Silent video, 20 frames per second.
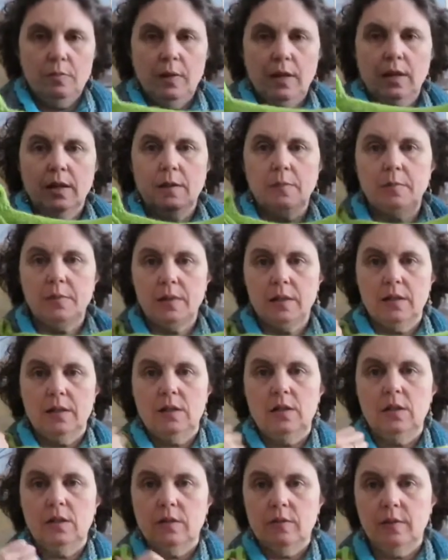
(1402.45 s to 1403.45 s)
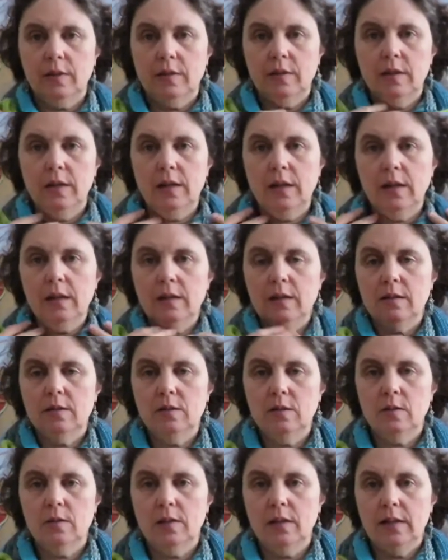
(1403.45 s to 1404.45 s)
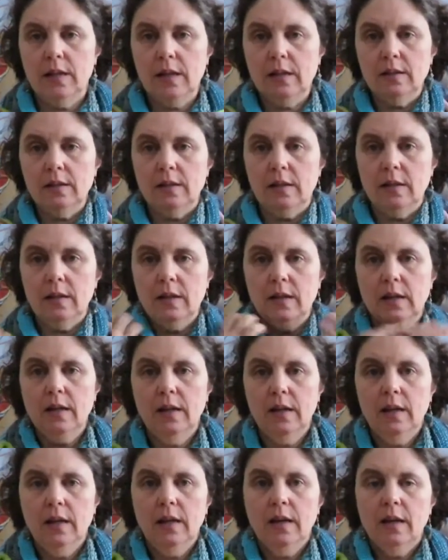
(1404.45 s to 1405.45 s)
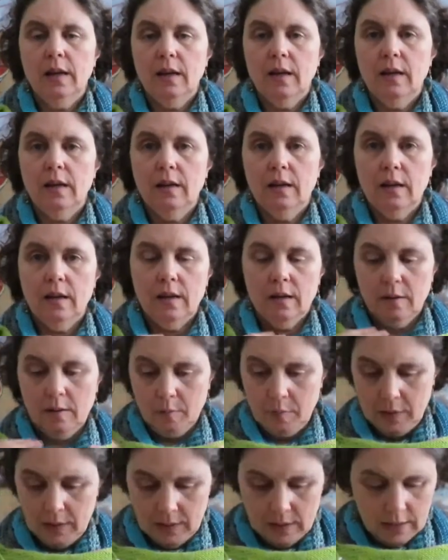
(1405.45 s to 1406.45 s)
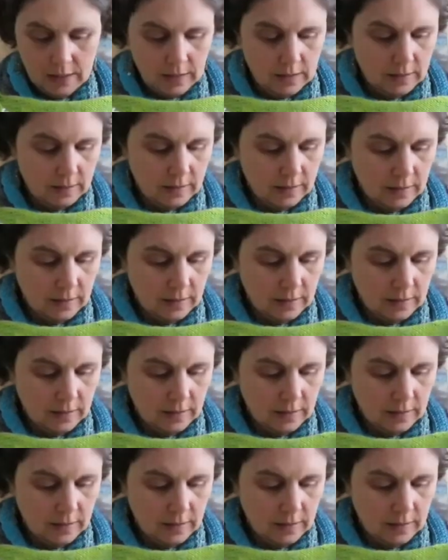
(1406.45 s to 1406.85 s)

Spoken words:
pick up the stitches around the neck and do the neck, and then I'll be done.